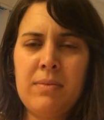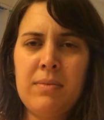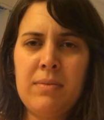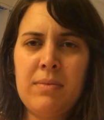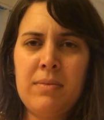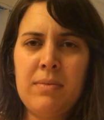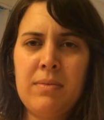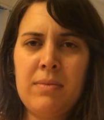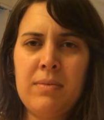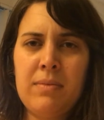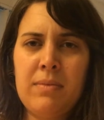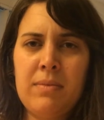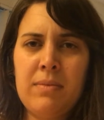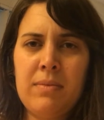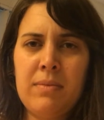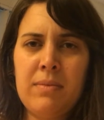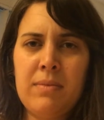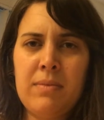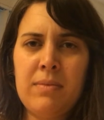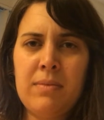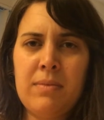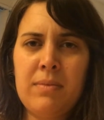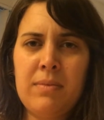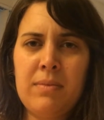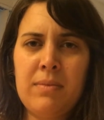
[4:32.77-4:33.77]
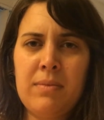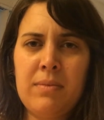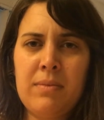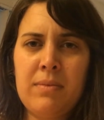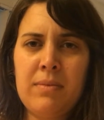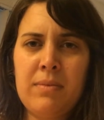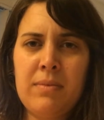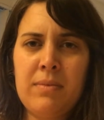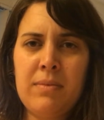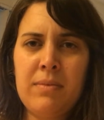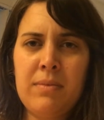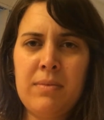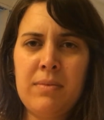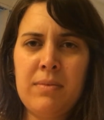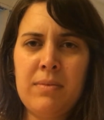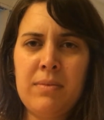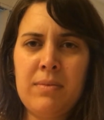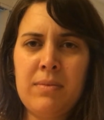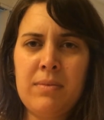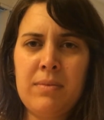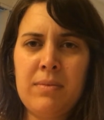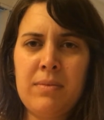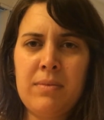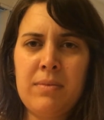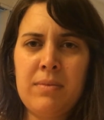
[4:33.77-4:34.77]

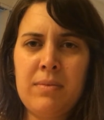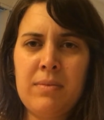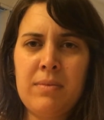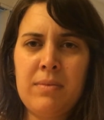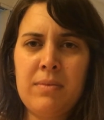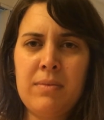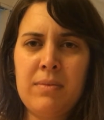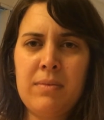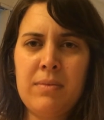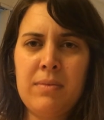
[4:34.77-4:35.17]
No words are spoken by the person on screen.